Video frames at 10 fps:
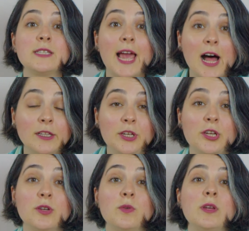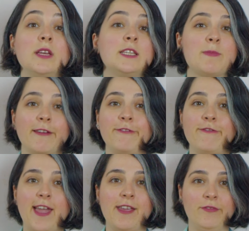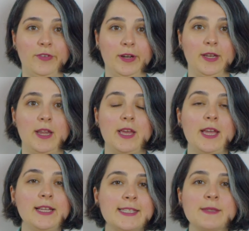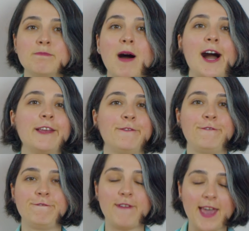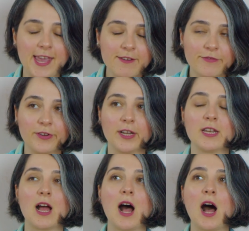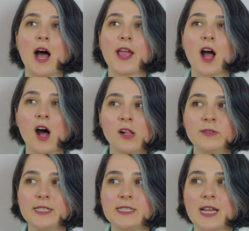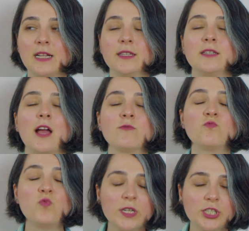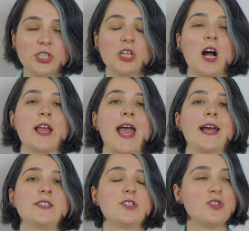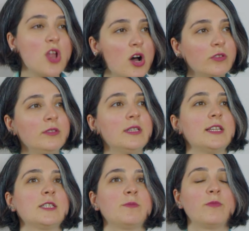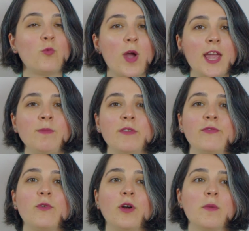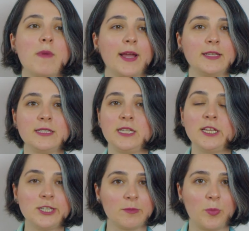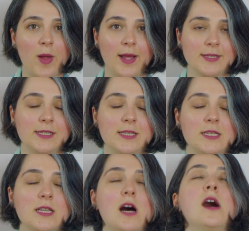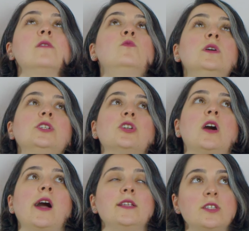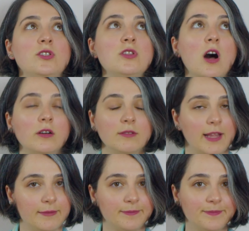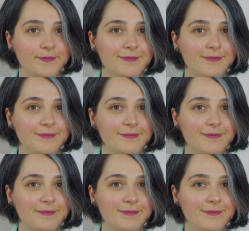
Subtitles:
tell you is my favorite. It's my favorite. I always tell that I wish I had known this way before my teaching practices. I wish I'd known them.